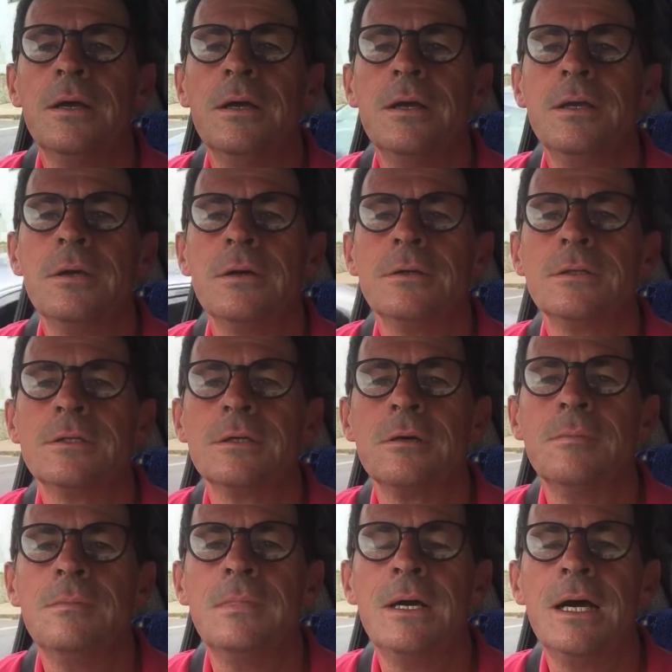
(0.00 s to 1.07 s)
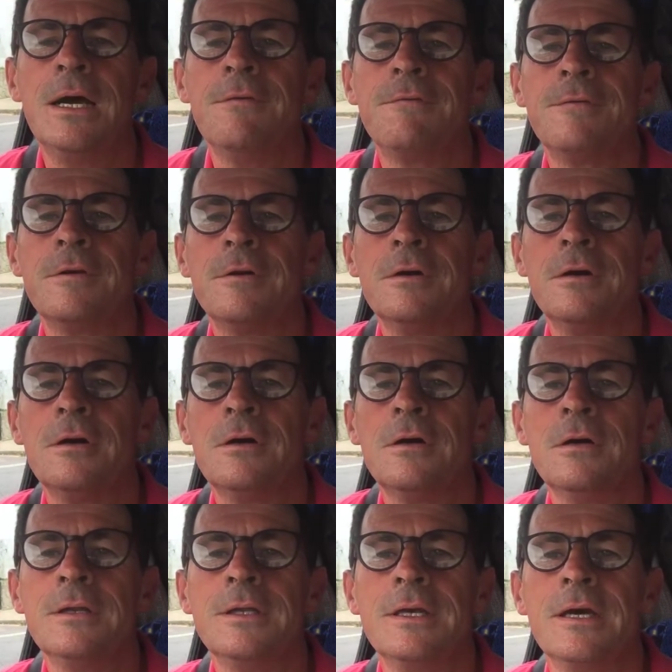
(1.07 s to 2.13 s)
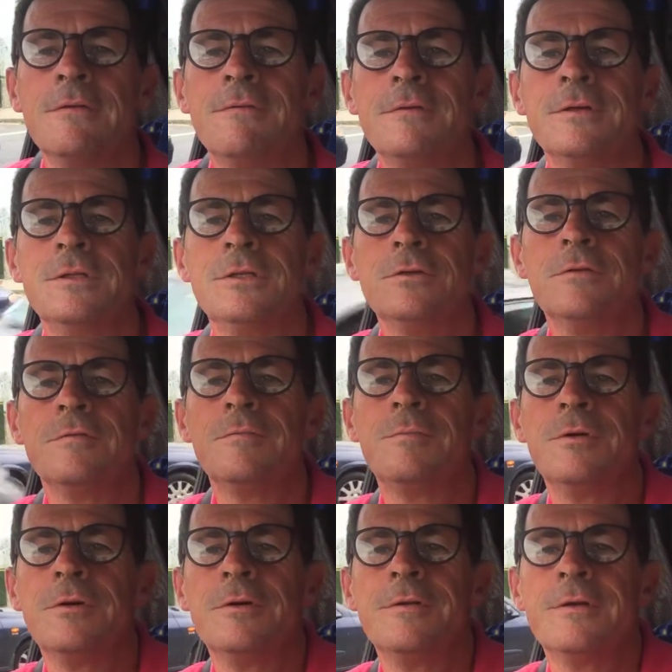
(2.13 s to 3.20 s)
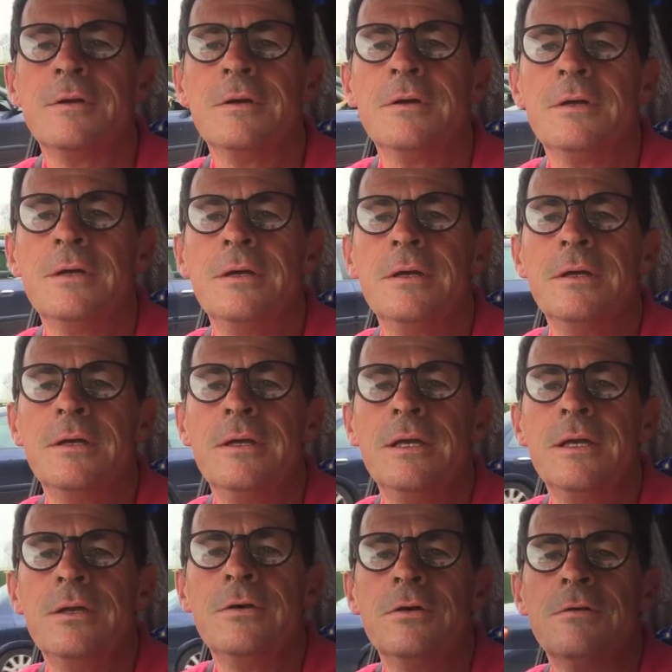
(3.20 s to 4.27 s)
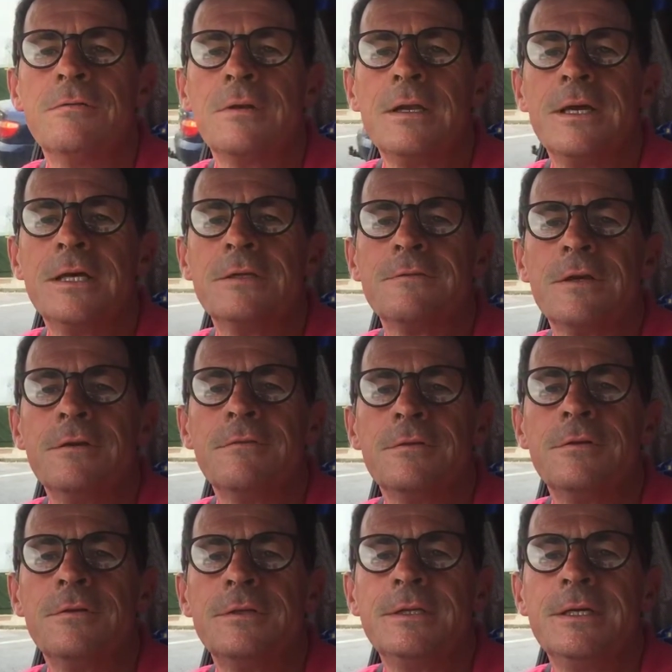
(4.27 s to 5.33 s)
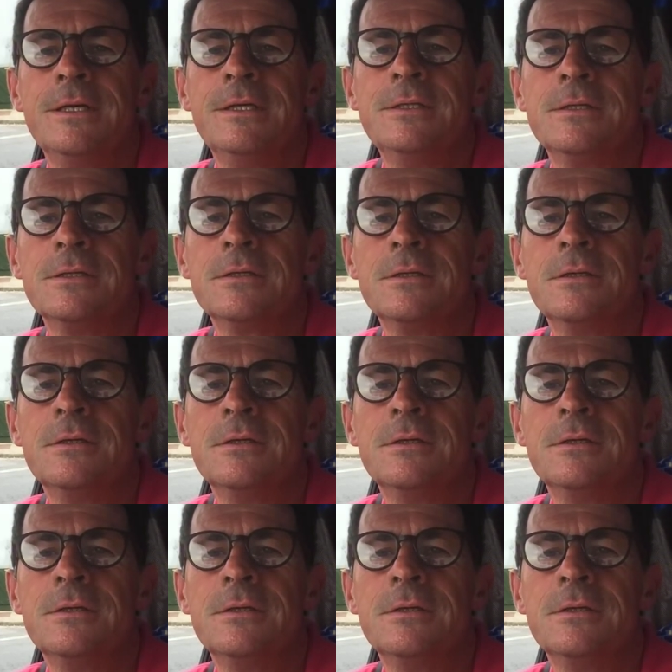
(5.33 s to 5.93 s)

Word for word: you're some man for all the effort you've put in over the last 500 days?